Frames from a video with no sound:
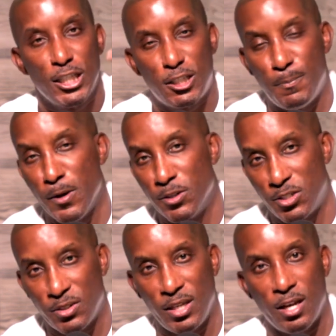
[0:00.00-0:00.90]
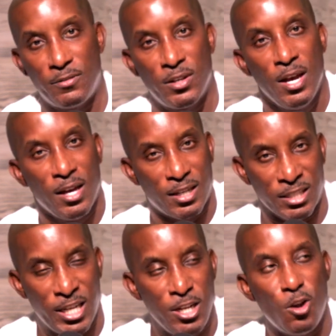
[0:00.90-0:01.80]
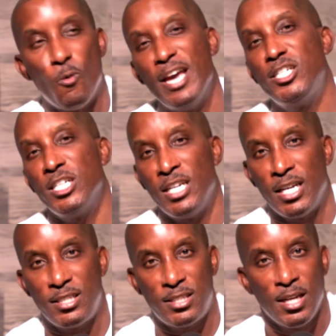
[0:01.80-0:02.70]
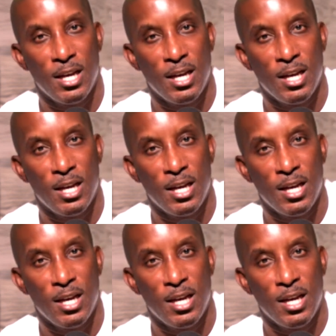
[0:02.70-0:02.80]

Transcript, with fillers: spiritual gifts, continuationist.